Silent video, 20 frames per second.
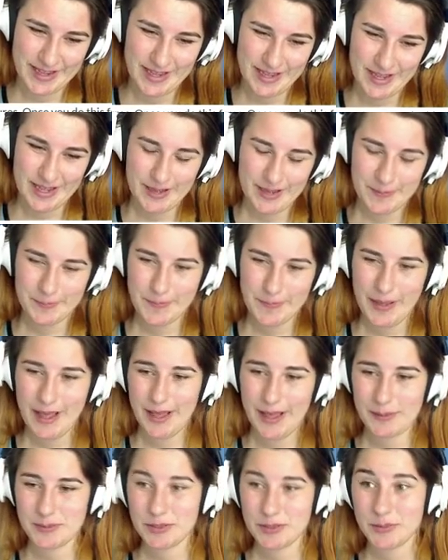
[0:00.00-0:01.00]
Um, so we
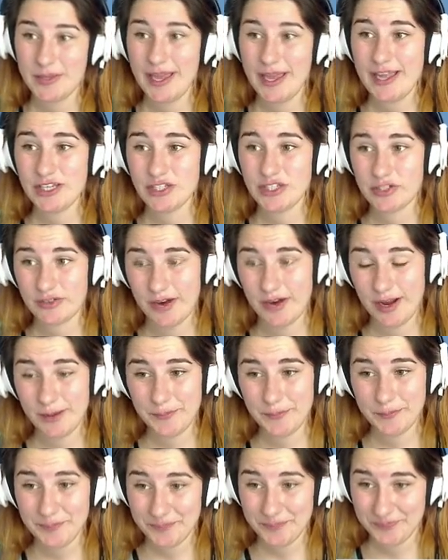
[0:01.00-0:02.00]
aged her up,
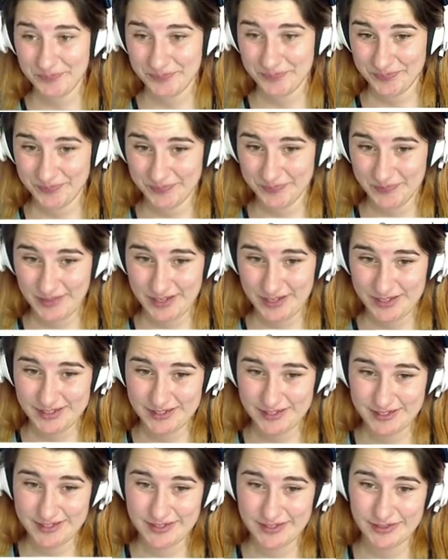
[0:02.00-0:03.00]
as you
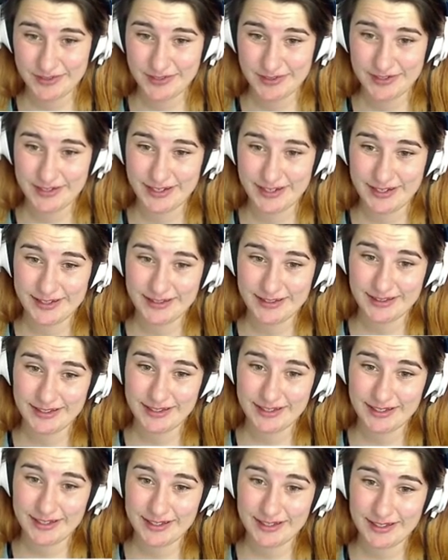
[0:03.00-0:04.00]
saw in the
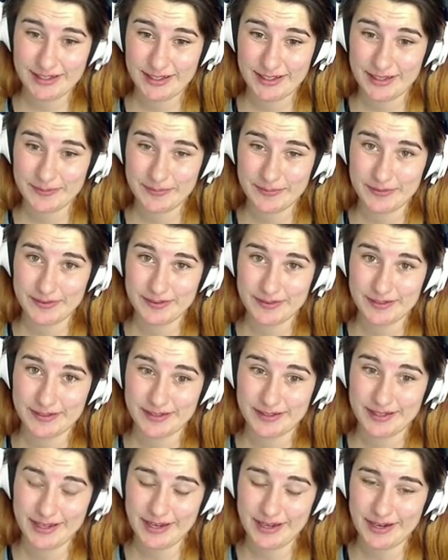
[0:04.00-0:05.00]
clip
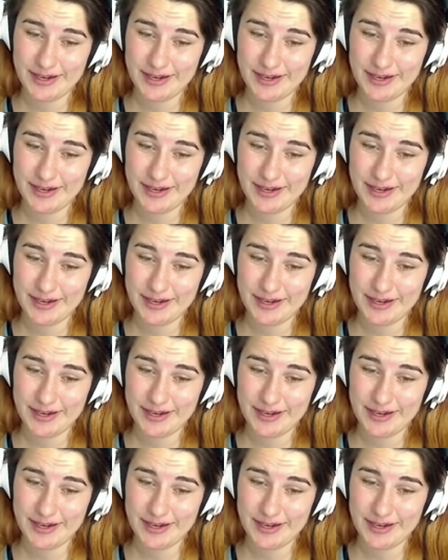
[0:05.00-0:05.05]
here.